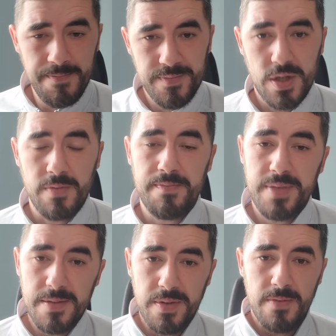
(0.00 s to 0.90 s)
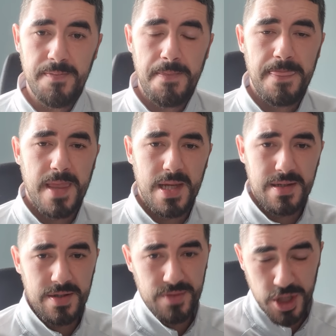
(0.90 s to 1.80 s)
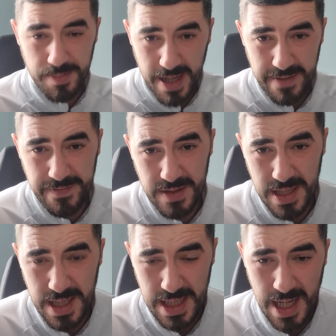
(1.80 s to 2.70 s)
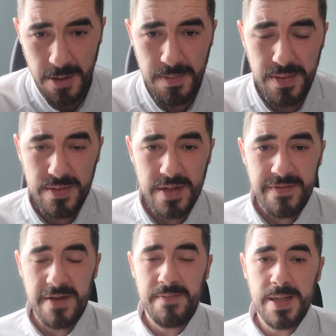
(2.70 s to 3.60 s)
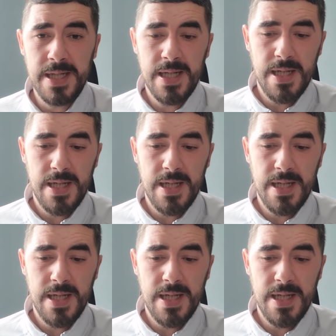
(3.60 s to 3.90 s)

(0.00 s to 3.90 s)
So people, respect for the help you've given me.